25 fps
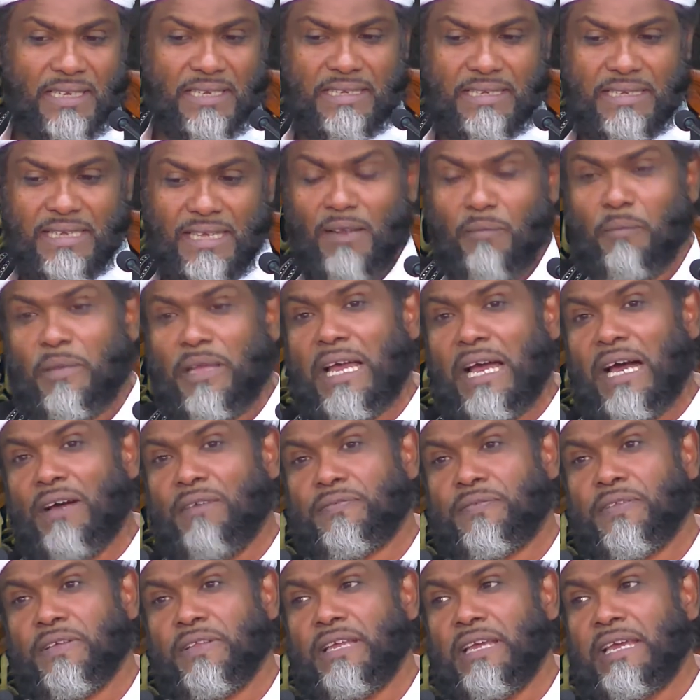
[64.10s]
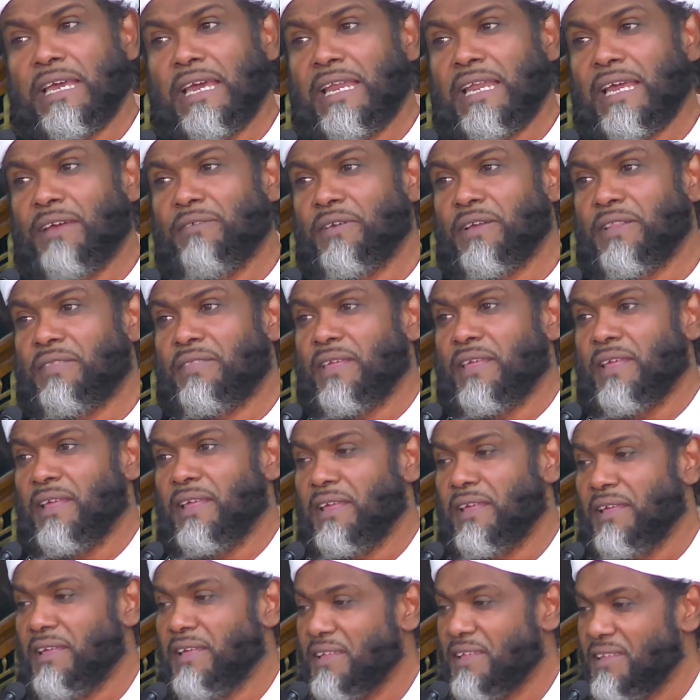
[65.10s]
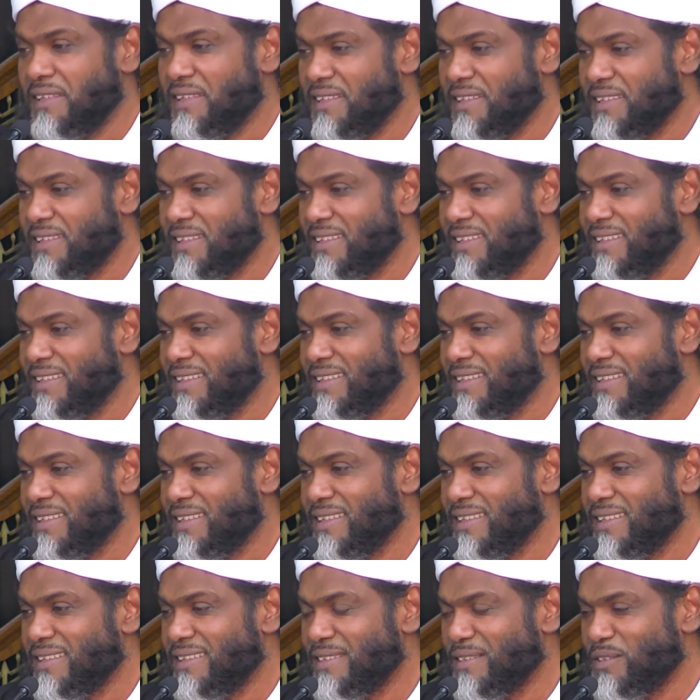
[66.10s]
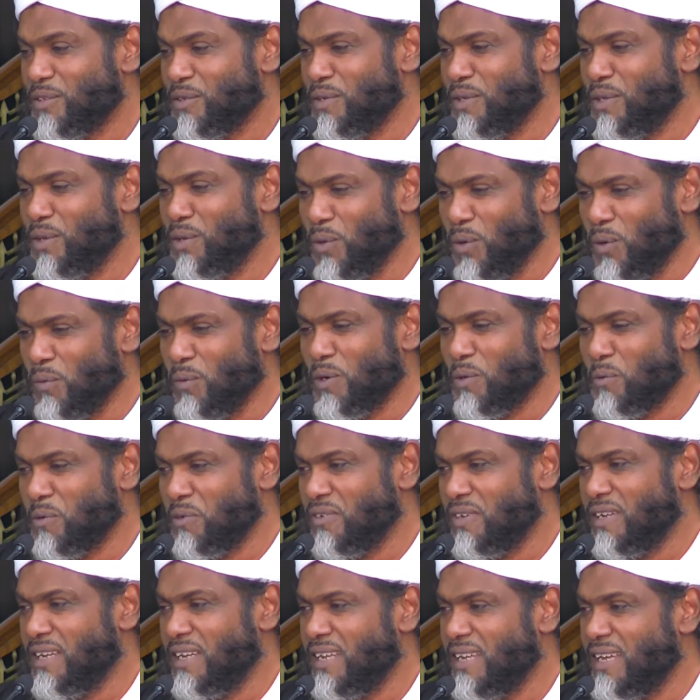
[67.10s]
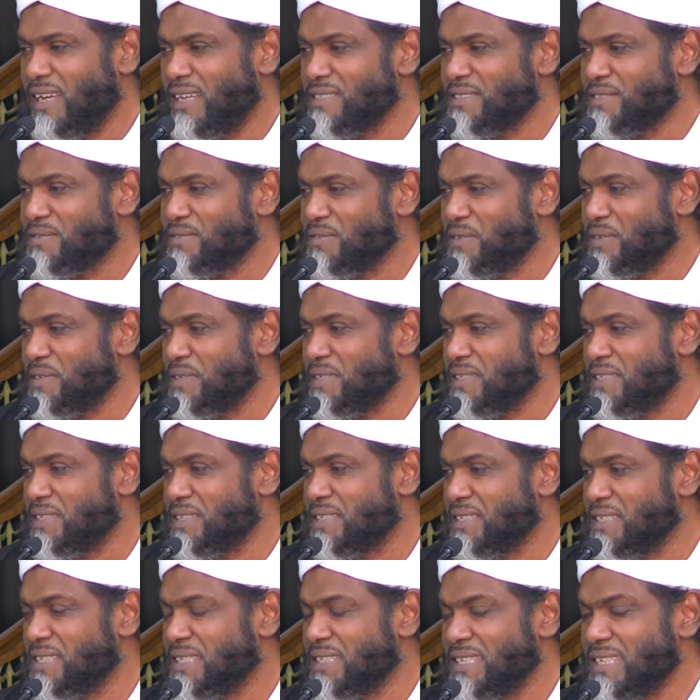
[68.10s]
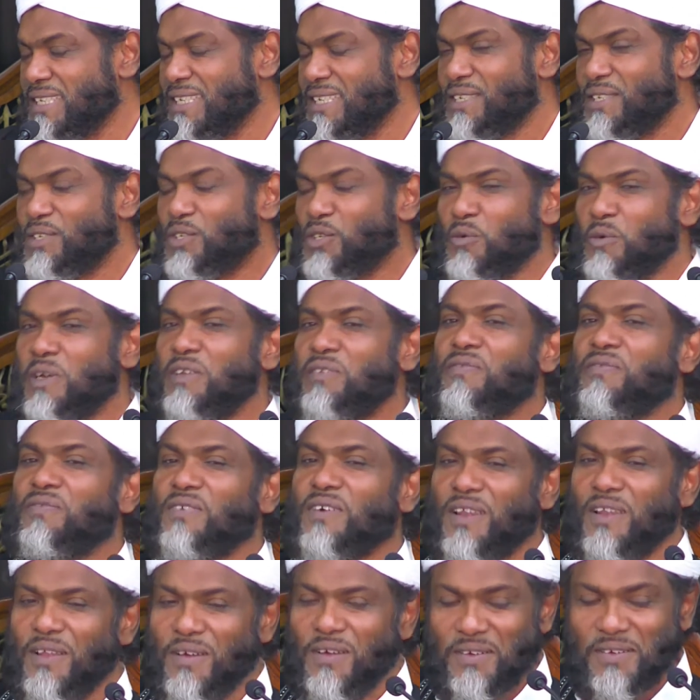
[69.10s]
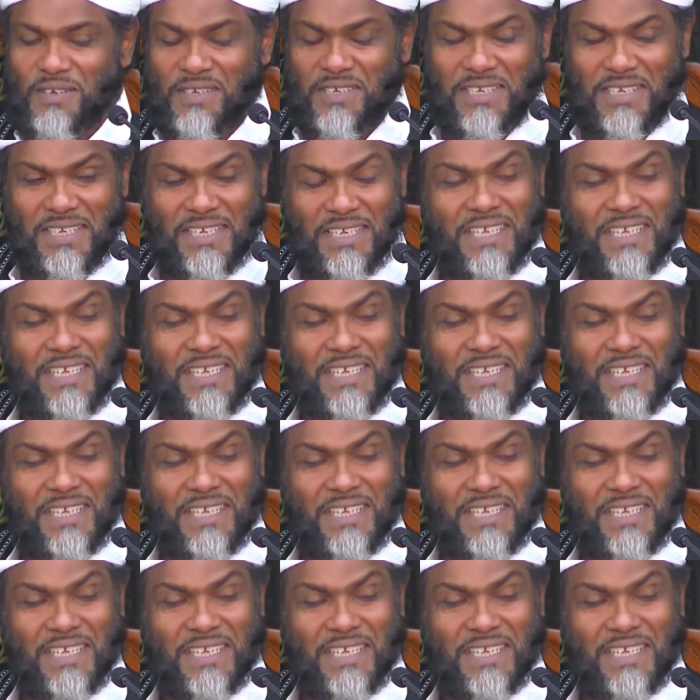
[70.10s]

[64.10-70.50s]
and kill me after they get everything. Do we know what we really ask for? Do we follow